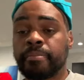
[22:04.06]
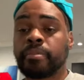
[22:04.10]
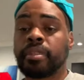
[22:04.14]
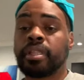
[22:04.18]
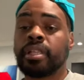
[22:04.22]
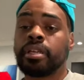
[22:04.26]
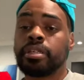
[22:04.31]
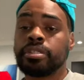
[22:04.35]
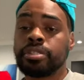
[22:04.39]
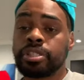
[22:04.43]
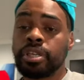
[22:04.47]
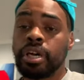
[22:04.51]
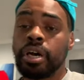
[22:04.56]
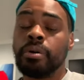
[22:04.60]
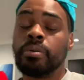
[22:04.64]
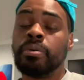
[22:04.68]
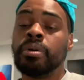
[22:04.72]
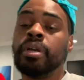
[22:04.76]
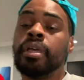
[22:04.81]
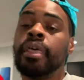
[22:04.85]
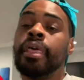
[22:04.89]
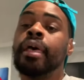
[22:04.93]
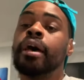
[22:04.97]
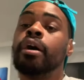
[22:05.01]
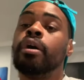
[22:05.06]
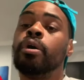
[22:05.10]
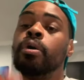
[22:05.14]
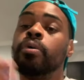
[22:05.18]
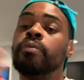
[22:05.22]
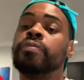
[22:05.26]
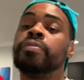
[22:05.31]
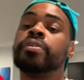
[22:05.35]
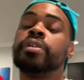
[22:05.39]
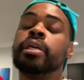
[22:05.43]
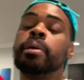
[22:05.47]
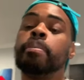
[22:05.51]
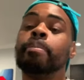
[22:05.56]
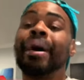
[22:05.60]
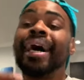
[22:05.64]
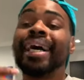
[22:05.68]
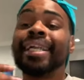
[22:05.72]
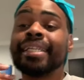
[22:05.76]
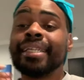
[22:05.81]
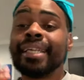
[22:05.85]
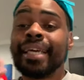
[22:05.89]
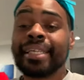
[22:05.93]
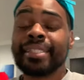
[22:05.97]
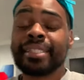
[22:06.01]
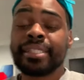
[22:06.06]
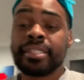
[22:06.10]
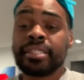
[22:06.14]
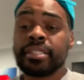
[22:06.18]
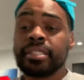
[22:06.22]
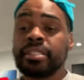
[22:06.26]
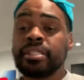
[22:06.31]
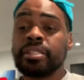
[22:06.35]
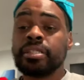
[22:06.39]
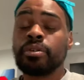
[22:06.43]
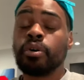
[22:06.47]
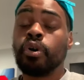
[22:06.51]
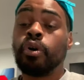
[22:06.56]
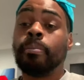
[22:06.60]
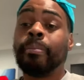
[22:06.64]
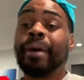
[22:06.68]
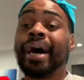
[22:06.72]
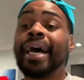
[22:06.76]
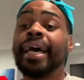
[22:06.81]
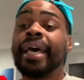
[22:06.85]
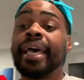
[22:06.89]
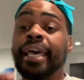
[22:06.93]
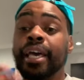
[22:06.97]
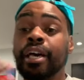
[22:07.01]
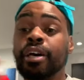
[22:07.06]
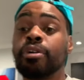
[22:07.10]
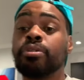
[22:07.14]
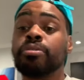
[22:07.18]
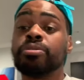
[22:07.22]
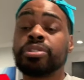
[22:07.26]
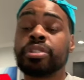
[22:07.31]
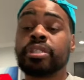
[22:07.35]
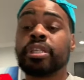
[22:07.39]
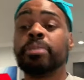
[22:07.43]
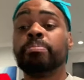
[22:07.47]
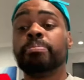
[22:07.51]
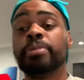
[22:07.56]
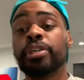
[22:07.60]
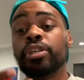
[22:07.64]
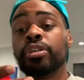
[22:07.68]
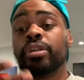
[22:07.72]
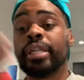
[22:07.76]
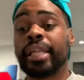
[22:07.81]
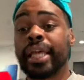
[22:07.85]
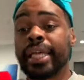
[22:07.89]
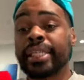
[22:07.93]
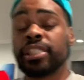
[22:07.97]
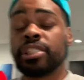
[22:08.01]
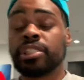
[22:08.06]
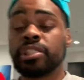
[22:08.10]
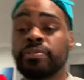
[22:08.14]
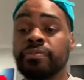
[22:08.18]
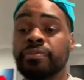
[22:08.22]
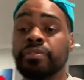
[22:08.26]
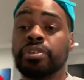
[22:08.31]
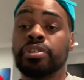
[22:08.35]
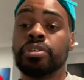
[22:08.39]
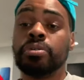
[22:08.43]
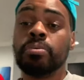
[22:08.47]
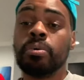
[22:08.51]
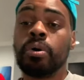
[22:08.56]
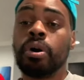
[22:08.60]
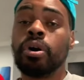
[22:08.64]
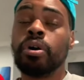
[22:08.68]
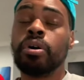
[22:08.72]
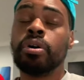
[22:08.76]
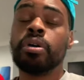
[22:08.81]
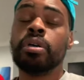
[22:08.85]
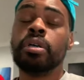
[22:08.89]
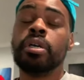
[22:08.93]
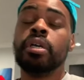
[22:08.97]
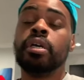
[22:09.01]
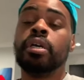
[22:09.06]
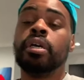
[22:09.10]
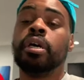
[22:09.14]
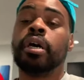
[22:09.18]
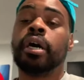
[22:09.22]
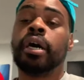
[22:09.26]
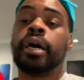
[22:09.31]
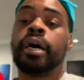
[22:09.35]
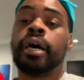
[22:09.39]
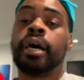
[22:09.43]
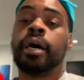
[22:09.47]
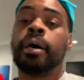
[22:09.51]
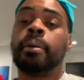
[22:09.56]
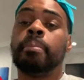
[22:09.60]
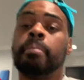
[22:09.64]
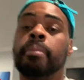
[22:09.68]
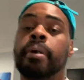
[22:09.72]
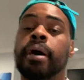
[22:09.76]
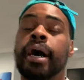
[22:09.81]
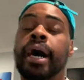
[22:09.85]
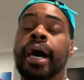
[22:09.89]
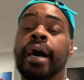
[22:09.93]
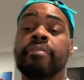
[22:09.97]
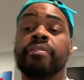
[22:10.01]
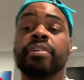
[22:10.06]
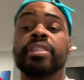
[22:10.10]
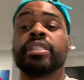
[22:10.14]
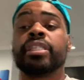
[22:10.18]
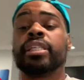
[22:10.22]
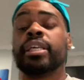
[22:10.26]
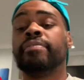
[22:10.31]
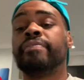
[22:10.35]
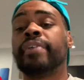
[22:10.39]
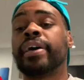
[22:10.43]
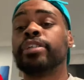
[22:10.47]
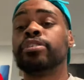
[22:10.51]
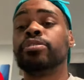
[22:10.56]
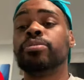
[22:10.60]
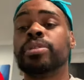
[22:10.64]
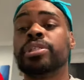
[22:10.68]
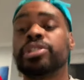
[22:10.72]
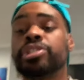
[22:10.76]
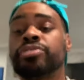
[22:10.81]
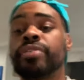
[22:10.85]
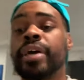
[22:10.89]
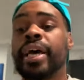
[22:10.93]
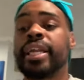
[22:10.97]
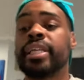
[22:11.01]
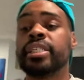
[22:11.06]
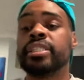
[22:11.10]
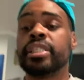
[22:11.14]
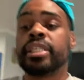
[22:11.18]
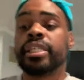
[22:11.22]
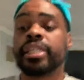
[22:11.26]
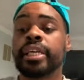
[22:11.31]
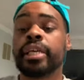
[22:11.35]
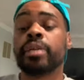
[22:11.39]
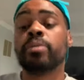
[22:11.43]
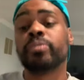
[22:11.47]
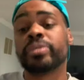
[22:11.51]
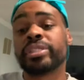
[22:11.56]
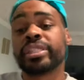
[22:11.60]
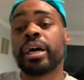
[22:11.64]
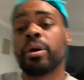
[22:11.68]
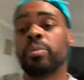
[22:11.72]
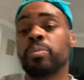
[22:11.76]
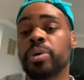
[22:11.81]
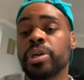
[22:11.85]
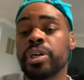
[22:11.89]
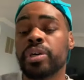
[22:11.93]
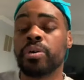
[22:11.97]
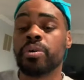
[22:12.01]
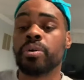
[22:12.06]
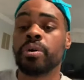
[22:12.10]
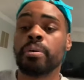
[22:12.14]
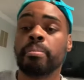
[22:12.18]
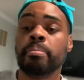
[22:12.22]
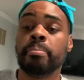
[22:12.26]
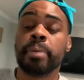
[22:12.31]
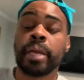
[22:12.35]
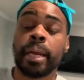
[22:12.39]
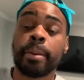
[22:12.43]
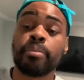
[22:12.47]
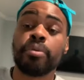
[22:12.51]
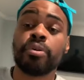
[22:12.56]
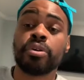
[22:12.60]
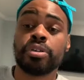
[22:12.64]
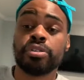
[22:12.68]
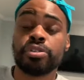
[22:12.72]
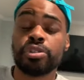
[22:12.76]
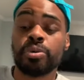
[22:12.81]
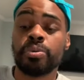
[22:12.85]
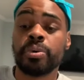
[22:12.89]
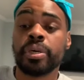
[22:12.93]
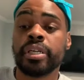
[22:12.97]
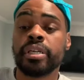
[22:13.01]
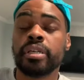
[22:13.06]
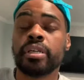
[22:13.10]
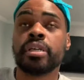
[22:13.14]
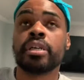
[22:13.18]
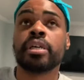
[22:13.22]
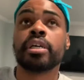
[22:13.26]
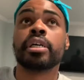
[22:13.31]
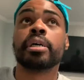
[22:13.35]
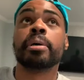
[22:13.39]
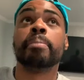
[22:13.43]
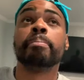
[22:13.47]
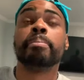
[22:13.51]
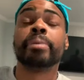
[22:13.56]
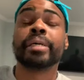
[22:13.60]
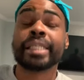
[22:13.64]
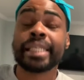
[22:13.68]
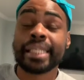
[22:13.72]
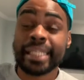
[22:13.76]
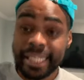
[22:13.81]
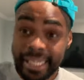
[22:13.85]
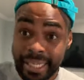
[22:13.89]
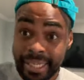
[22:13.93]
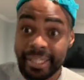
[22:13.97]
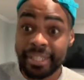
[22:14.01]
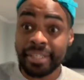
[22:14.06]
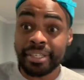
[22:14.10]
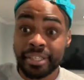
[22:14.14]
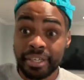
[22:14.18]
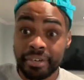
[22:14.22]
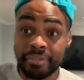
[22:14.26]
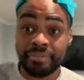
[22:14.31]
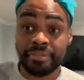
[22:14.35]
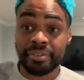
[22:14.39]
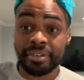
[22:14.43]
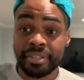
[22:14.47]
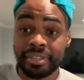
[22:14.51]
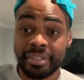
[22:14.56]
So hopefully my lessons or my L's could be your lessons for you all. Obviously, if I do the strategy again, which I will, but I'm going to do it completely different,